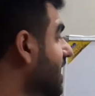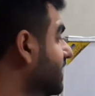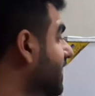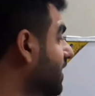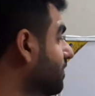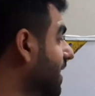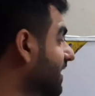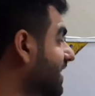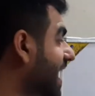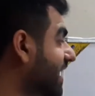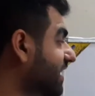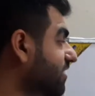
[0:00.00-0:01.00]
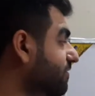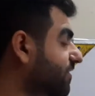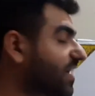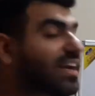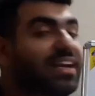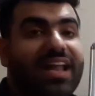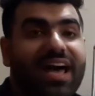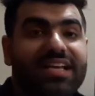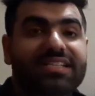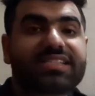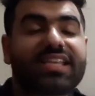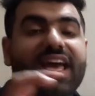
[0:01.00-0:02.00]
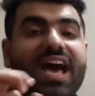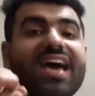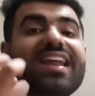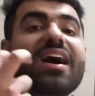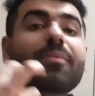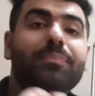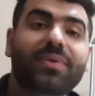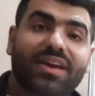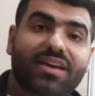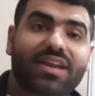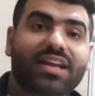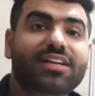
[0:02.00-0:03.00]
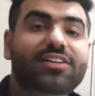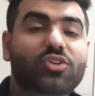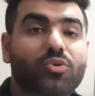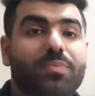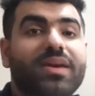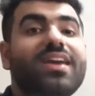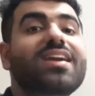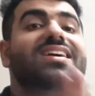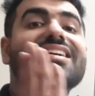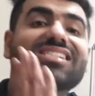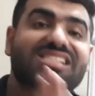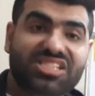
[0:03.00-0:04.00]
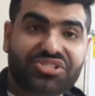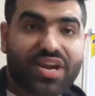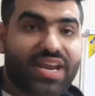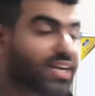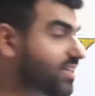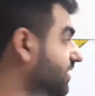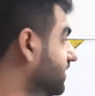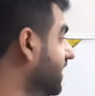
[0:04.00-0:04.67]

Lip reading: that magnetic field lines, they are appearing to be straight.